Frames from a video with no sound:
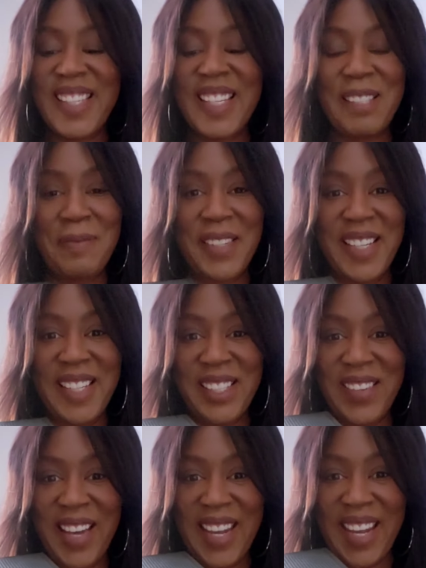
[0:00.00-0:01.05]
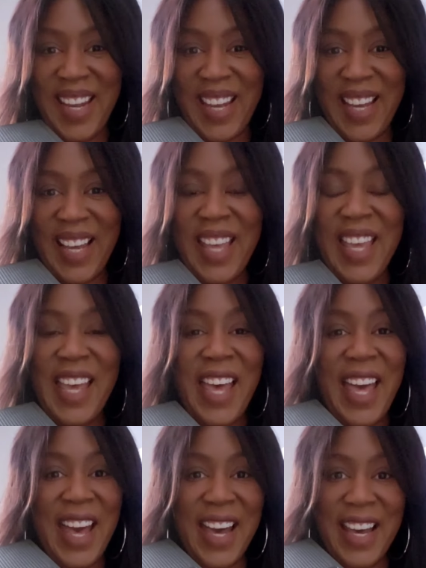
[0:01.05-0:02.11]
6 buttons right here,
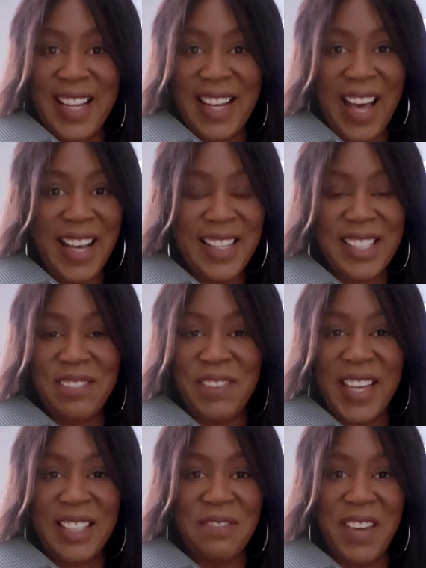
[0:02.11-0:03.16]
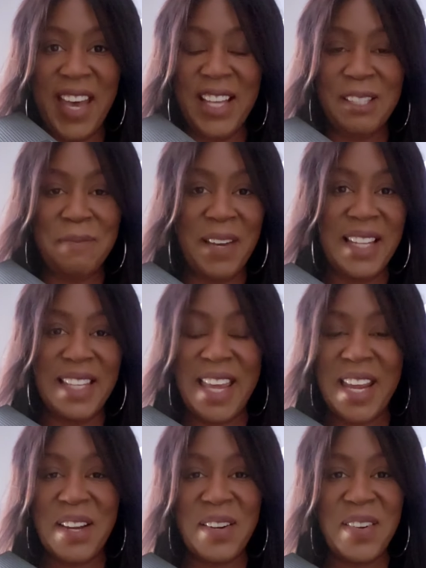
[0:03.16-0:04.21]
and I just make the magic by
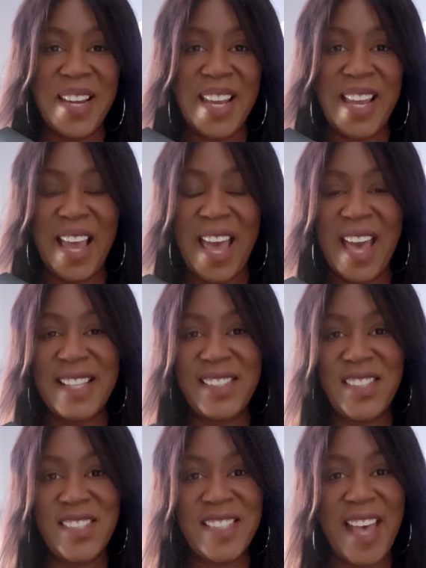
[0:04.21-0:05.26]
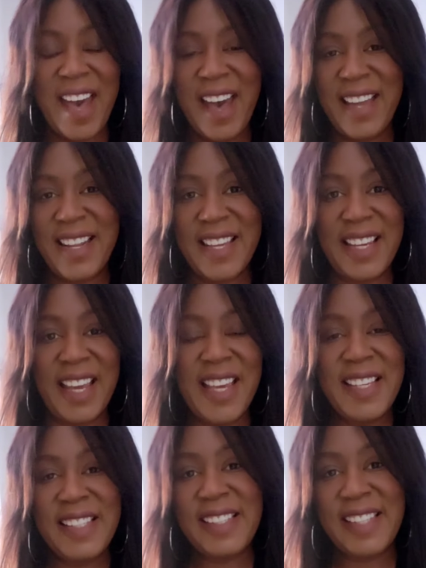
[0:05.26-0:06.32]
layering and just adding
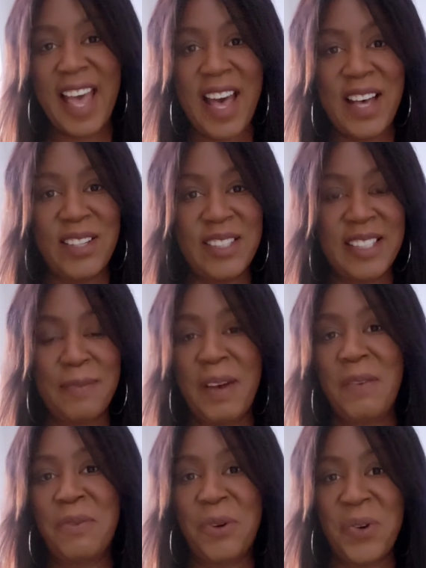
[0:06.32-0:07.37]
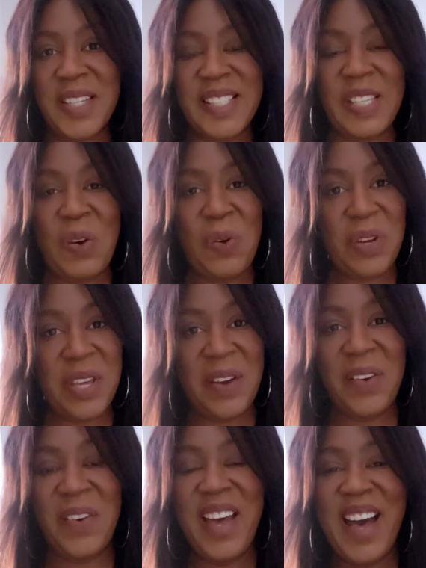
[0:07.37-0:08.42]
sounds and my voice,
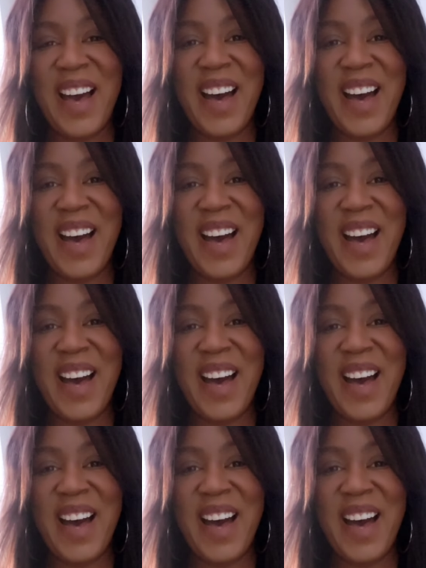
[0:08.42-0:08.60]
audio,